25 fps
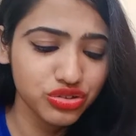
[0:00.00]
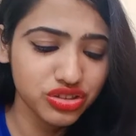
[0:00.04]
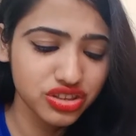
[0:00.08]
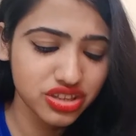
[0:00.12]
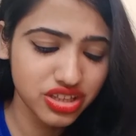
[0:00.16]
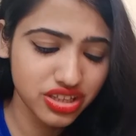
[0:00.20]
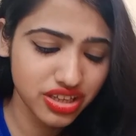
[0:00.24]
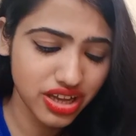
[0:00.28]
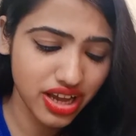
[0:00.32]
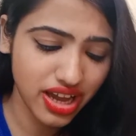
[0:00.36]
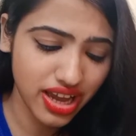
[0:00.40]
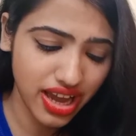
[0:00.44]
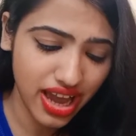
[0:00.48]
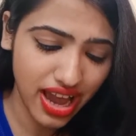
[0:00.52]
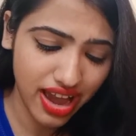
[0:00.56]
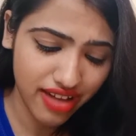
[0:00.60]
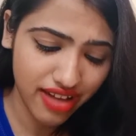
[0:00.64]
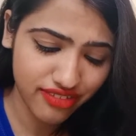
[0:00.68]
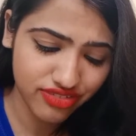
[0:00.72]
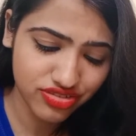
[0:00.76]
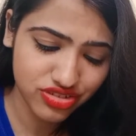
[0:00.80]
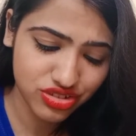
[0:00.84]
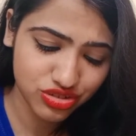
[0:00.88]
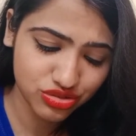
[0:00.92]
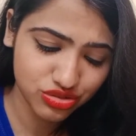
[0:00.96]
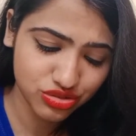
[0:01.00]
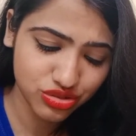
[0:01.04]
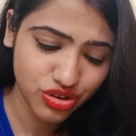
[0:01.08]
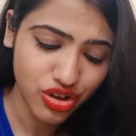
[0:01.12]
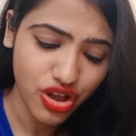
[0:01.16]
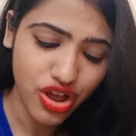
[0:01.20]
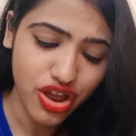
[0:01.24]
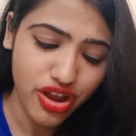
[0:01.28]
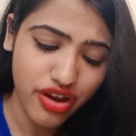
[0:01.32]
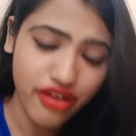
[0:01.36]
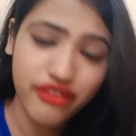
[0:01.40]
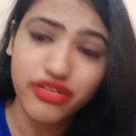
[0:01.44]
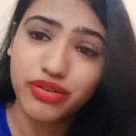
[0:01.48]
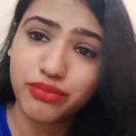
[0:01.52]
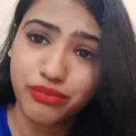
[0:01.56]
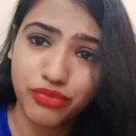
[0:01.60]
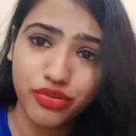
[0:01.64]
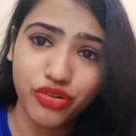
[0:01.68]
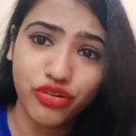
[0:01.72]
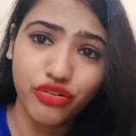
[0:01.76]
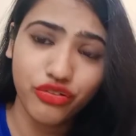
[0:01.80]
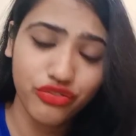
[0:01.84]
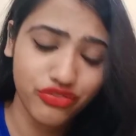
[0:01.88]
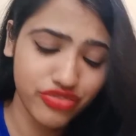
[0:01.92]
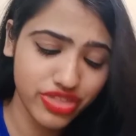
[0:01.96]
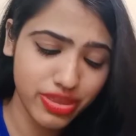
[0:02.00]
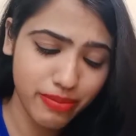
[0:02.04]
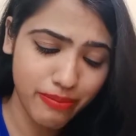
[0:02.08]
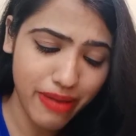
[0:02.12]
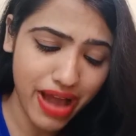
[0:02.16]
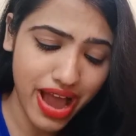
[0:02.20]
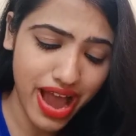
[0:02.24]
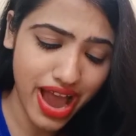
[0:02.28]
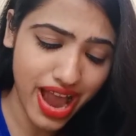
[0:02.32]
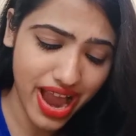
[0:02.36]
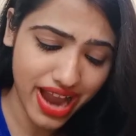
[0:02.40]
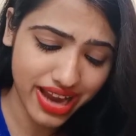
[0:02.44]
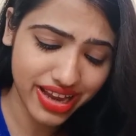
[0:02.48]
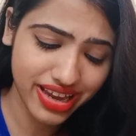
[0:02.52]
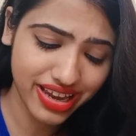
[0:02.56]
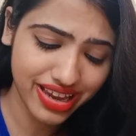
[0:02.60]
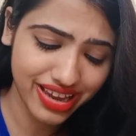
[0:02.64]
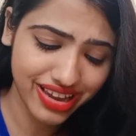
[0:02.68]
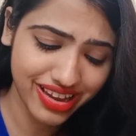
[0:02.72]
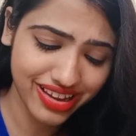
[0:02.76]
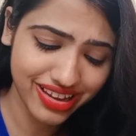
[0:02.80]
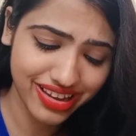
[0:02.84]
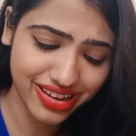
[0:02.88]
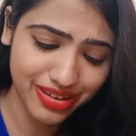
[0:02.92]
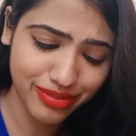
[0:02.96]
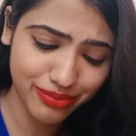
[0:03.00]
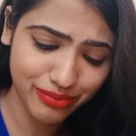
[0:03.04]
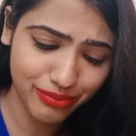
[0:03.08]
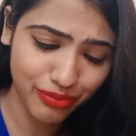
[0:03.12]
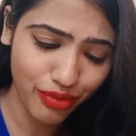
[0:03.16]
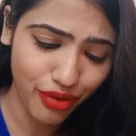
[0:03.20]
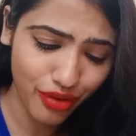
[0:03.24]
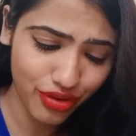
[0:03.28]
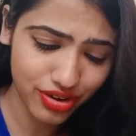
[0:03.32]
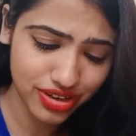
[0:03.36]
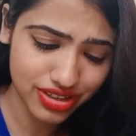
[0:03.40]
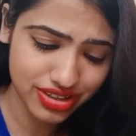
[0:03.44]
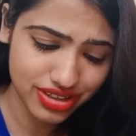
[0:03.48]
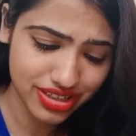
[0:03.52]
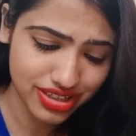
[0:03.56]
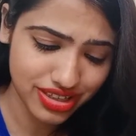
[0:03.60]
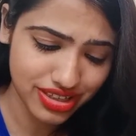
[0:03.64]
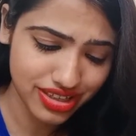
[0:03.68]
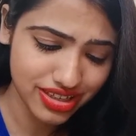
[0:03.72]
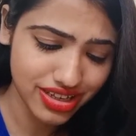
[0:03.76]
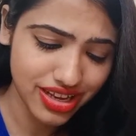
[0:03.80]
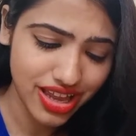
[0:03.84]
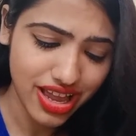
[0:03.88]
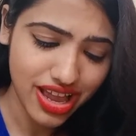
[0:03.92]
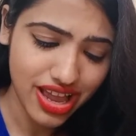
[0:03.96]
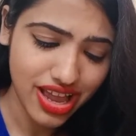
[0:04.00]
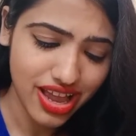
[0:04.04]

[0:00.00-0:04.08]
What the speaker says: that I have to remove the packing polythene